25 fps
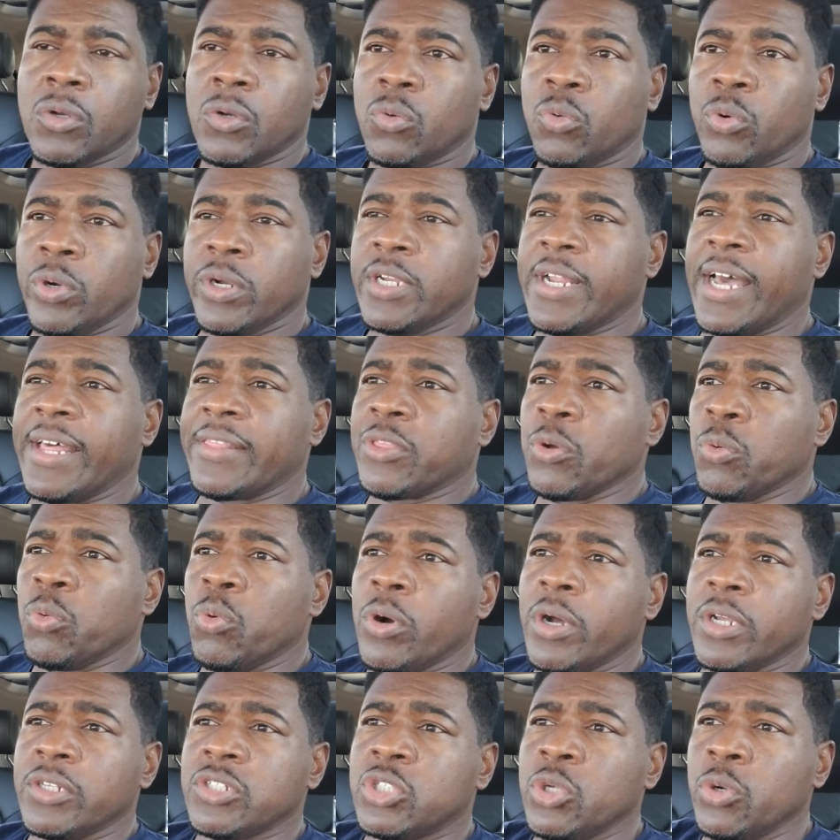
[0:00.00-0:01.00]
We're not the
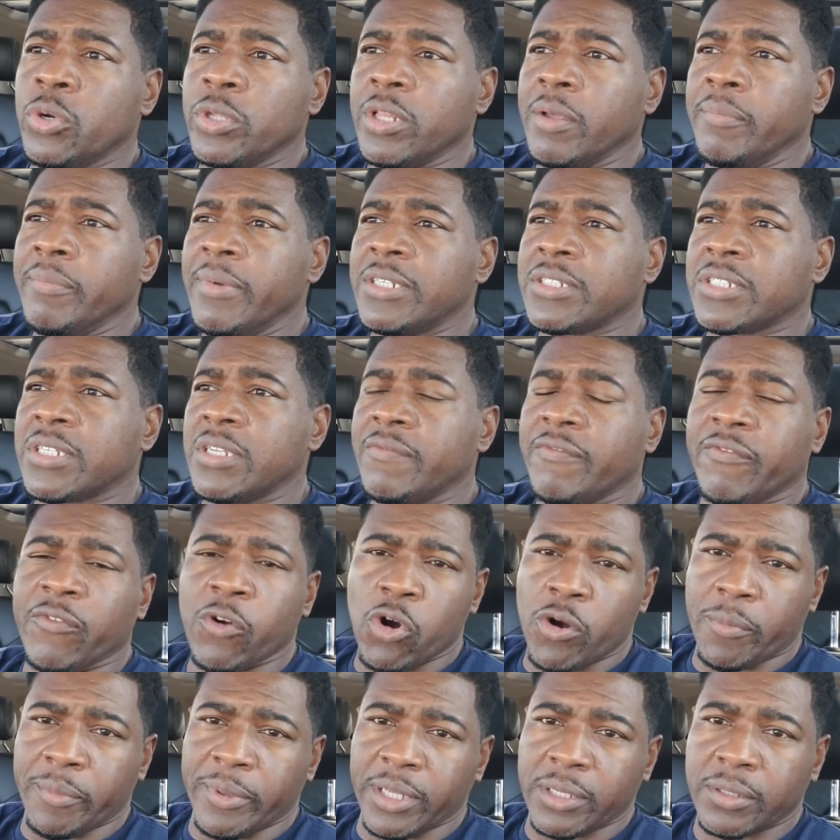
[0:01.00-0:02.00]
ones doing the
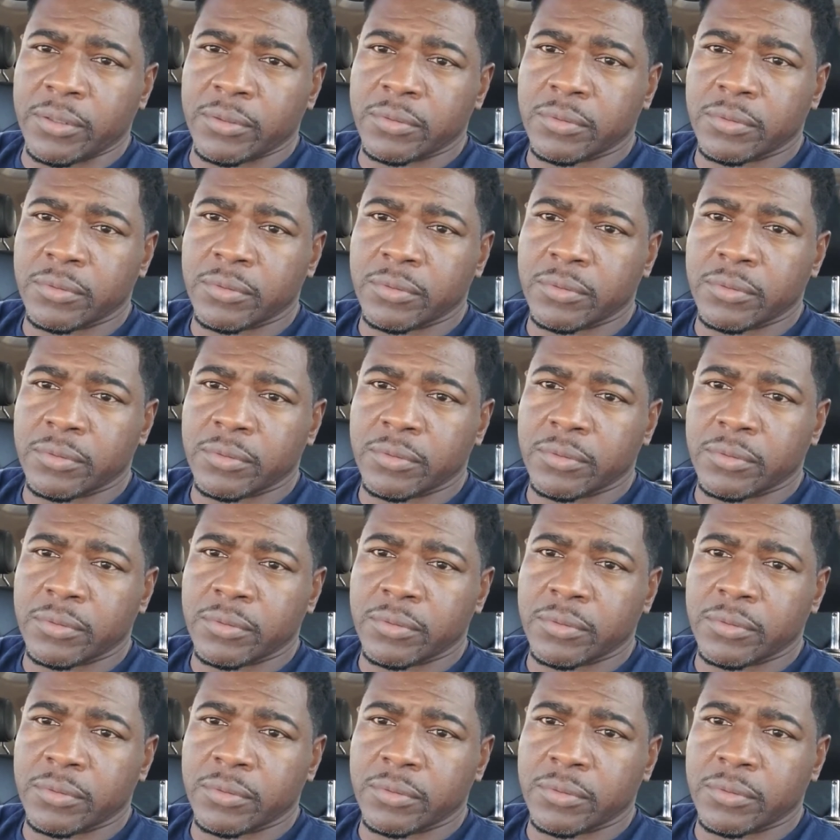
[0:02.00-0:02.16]
misinforming.